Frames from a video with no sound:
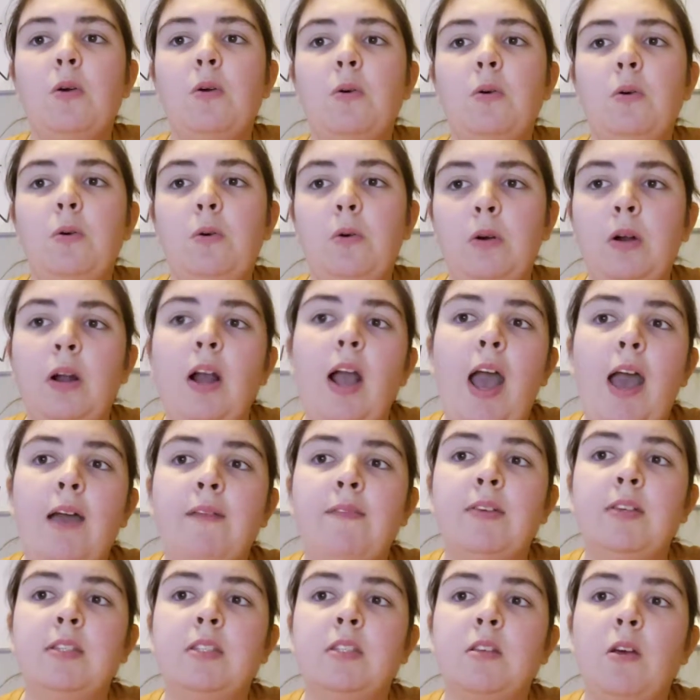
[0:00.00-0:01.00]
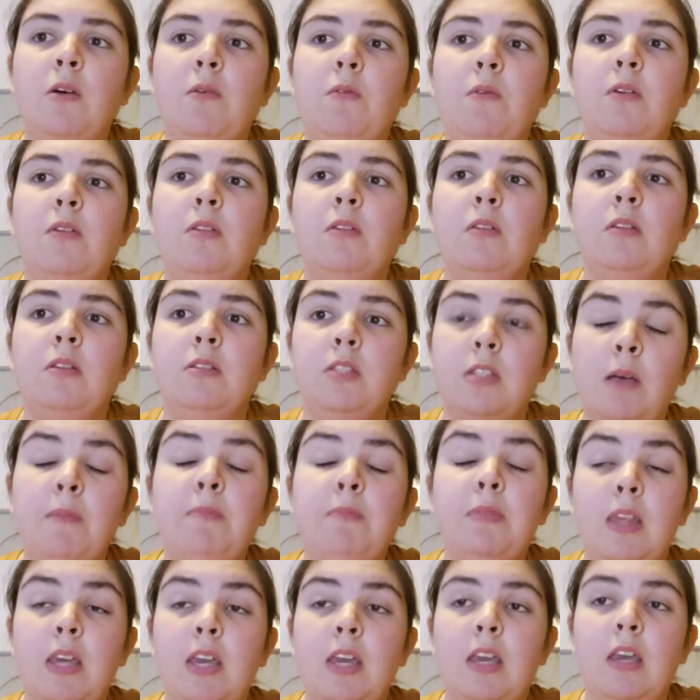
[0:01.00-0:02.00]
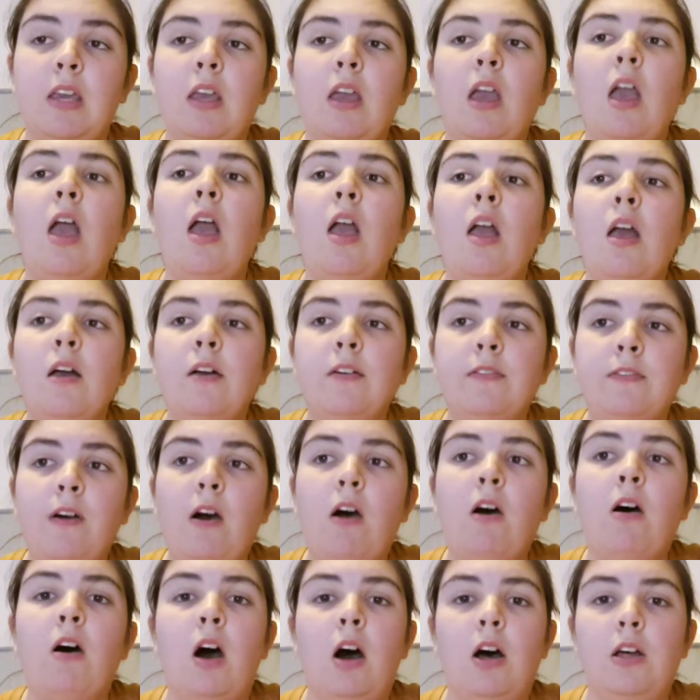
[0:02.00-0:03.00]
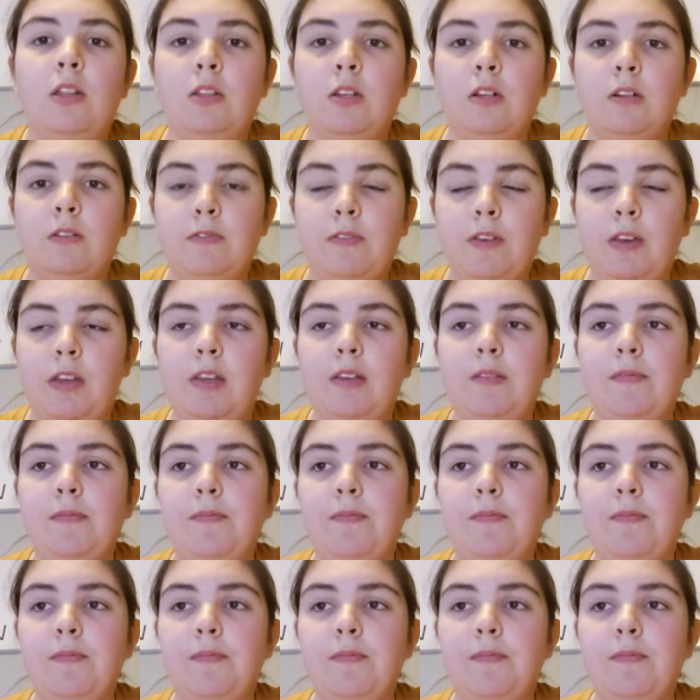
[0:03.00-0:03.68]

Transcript: or having something fall on their feet.